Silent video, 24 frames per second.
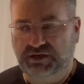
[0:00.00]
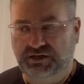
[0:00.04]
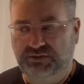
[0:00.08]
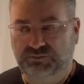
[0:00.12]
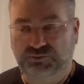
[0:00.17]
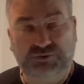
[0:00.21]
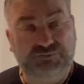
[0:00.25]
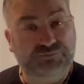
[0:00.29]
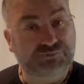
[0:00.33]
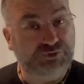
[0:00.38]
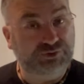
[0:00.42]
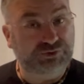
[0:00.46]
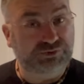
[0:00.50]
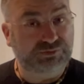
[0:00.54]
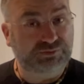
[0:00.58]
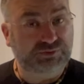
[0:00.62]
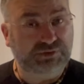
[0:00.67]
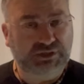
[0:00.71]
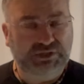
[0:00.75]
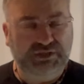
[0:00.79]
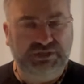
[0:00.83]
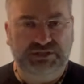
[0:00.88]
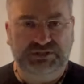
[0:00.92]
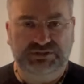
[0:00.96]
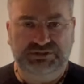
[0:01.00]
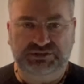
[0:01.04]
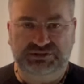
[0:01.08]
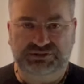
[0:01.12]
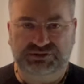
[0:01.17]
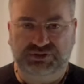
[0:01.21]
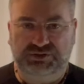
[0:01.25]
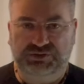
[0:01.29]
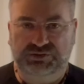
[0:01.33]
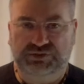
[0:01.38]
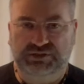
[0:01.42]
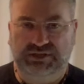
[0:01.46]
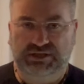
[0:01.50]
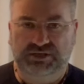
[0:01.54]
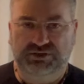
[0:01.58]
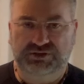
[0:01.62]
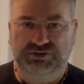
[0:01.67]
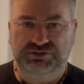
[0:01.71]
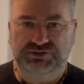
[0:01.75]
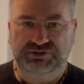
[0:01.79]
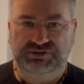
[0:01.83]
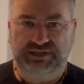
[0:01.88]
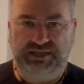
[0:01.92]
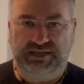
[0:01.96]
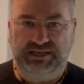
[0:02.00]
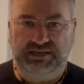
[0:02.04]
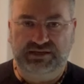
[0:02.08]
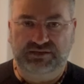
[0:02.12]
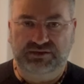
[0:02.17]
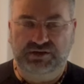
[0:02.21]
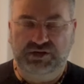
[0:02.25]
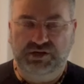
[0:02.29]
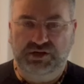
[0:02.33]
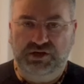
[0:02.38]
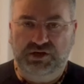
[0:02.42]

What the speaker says: review just so you can understand